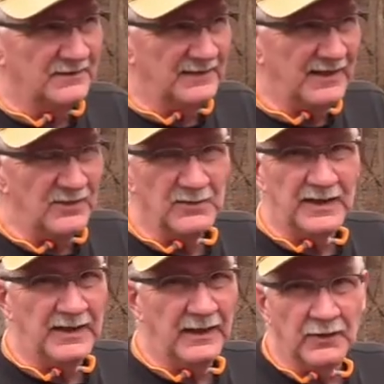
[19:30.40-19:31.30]
They don't
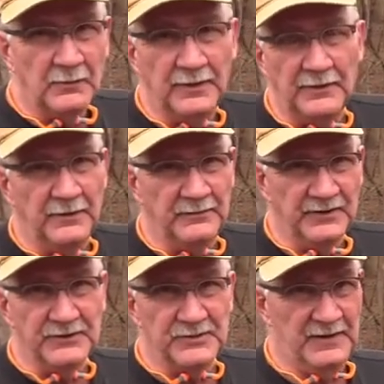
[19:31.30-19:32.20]
care whether they're
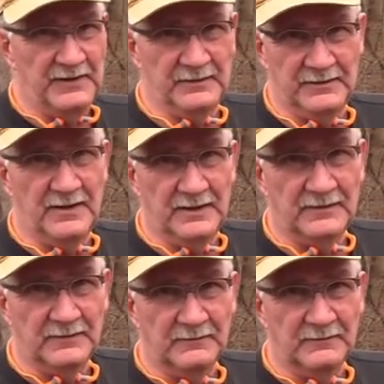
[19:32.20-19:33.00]
mil-spec or not.